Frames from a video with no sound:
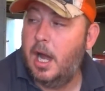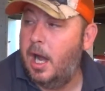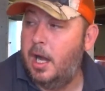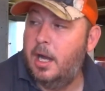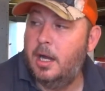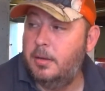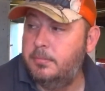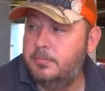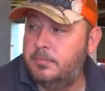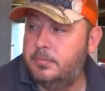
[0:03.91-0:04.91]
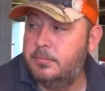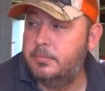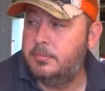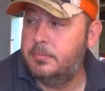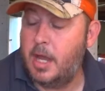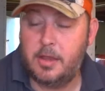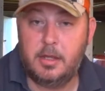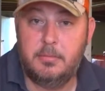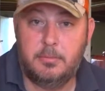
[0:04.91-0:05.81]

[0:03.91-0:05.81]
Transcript: Uh, nothing